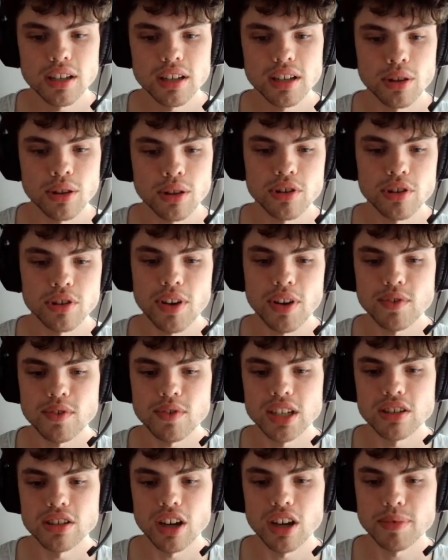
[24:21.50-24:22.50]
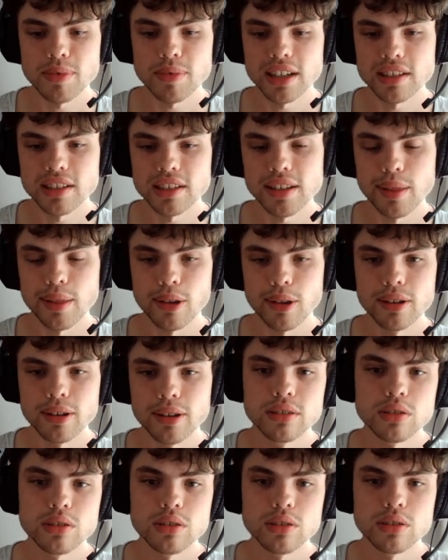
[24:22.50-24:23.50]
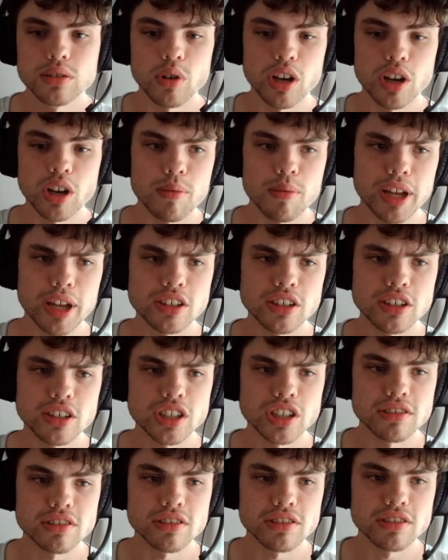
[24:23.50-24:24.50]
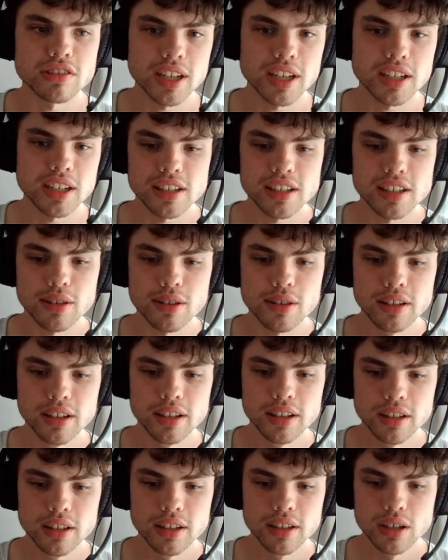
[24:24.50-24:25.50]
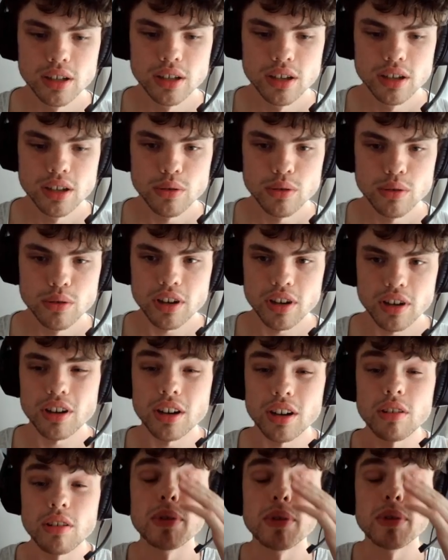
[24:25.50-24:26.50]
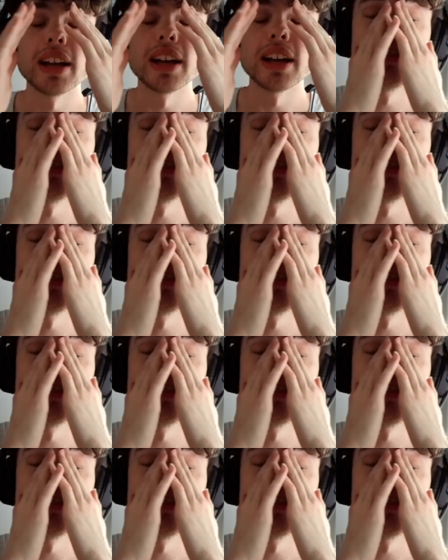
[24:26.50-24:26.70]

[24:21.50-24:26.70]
The 35T top deck is lethal, or Combat Engineer's top deck is lethal. Oh my